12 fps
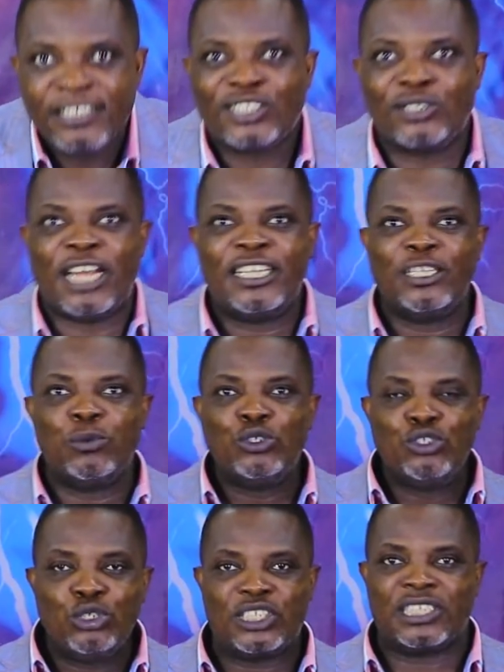so that he will
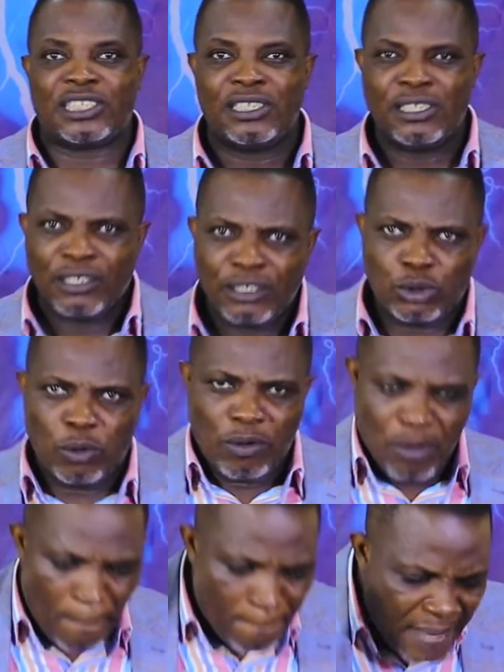use it to
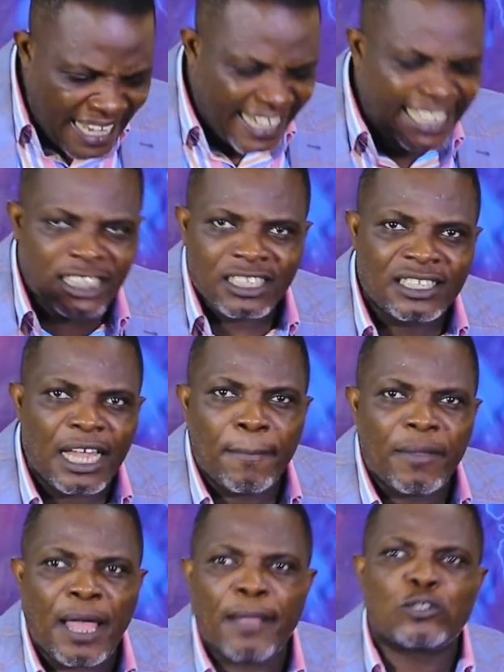make his,
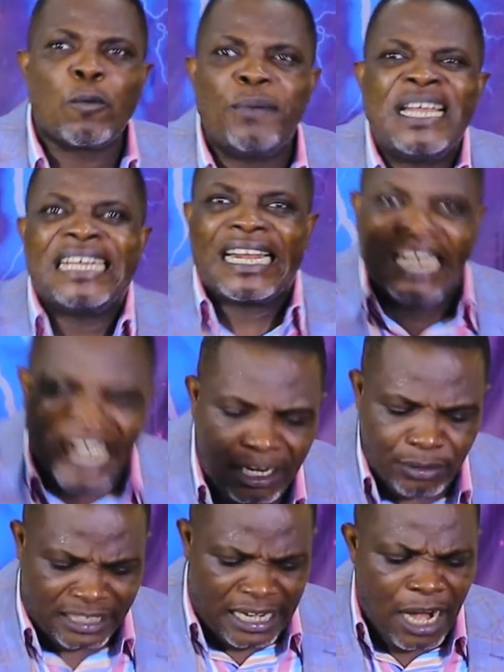to bring
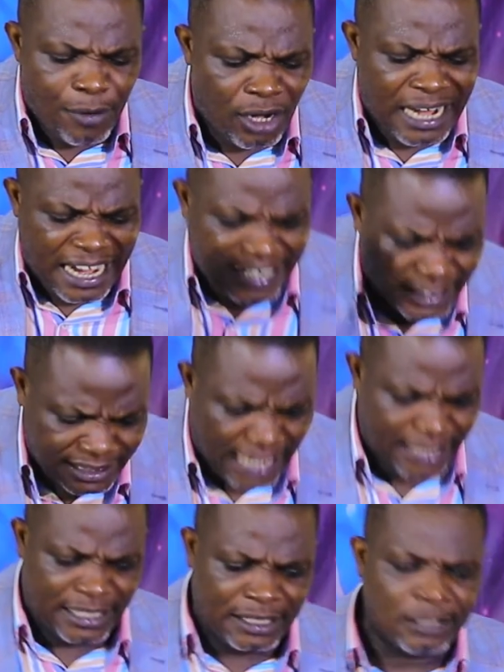clarion
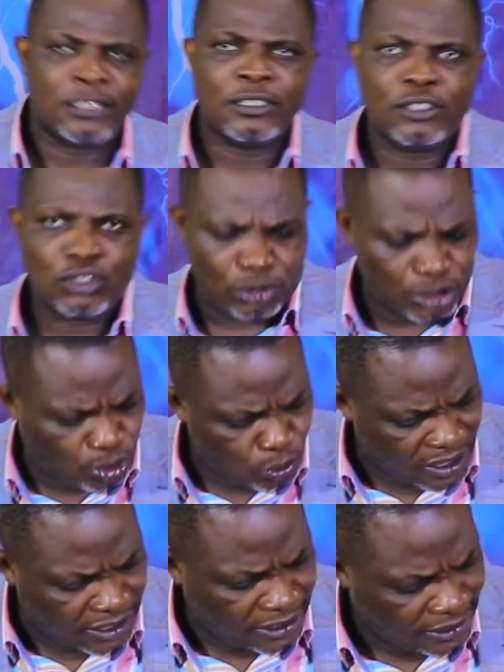understanding to his
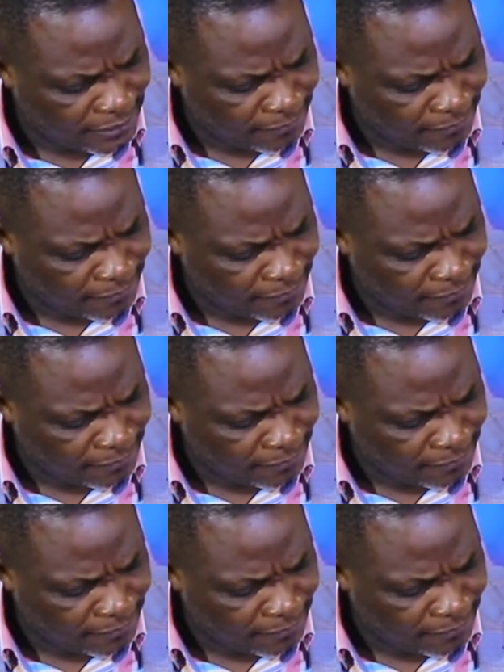word.